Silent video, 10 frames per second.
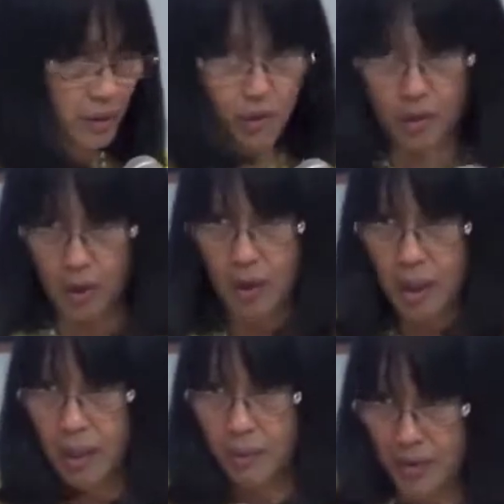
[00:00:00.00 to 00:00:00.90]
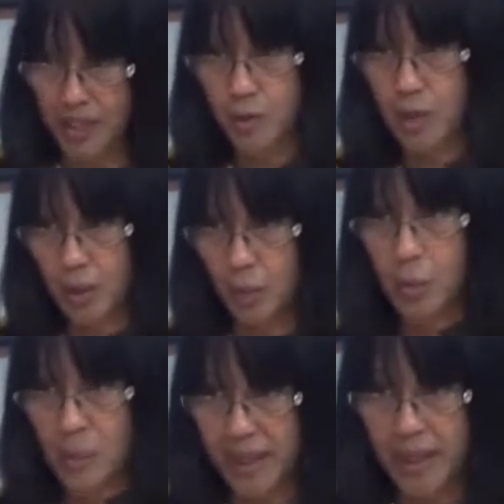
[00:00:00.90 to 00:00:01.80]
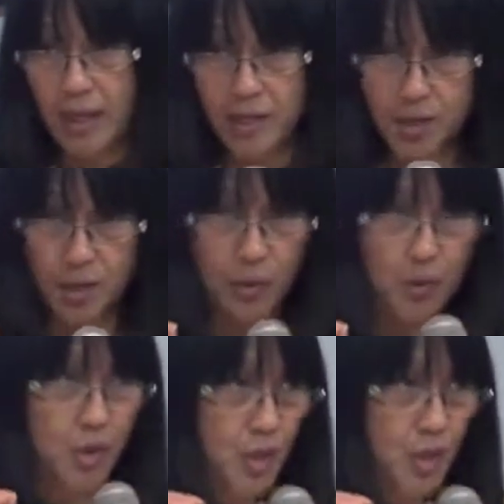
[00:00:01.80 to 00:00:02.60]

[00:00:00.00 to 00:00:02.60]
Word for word: you know, recruit a woman. So,